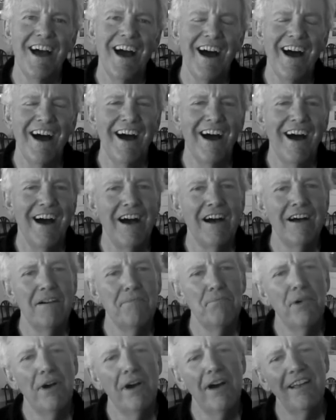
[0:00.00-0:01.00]
Uh,
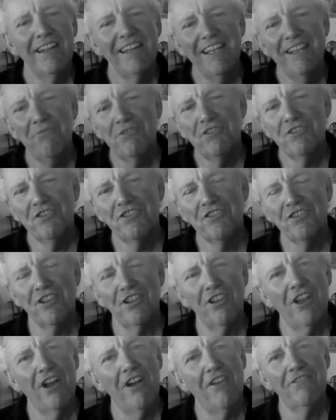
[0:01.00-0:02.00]
but it was just a
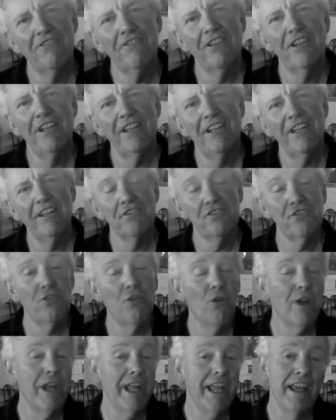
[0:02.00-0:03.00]
lovely
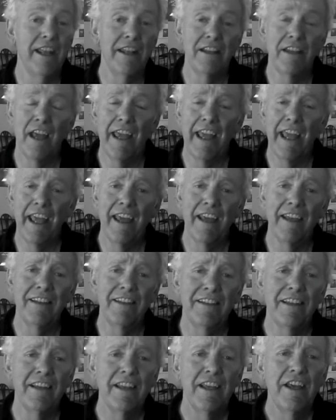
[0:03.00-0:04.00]
story, and, and,
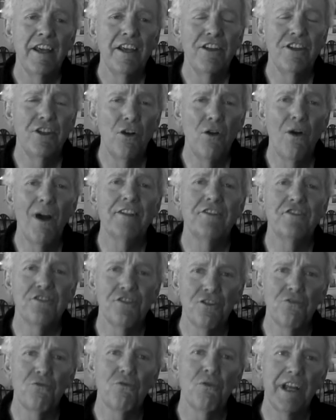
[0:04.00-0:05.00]
you know, I
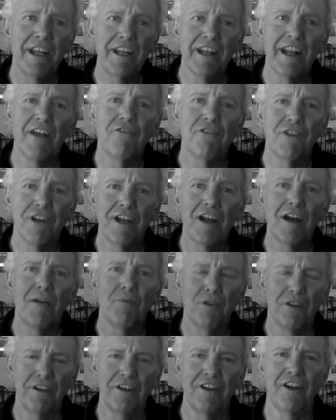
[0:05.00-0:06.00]
still read it every
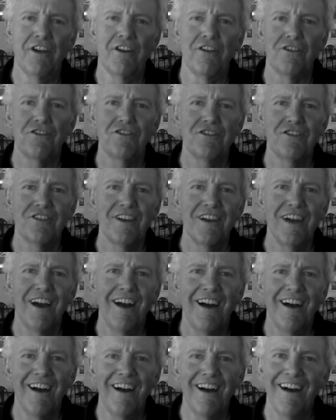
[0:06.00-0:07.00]
couple of years.
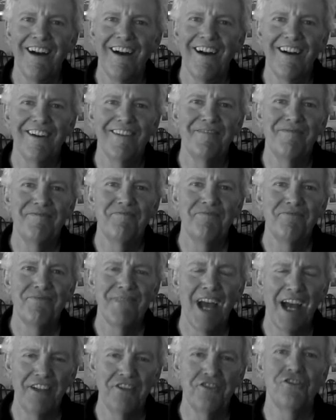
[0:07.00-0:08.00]
Uh,
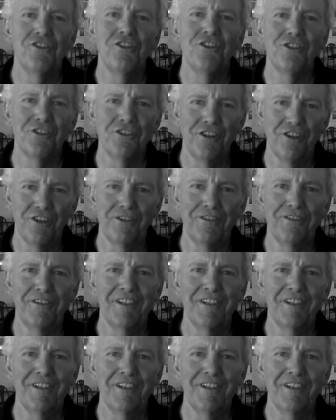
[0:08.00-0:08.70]
I still do.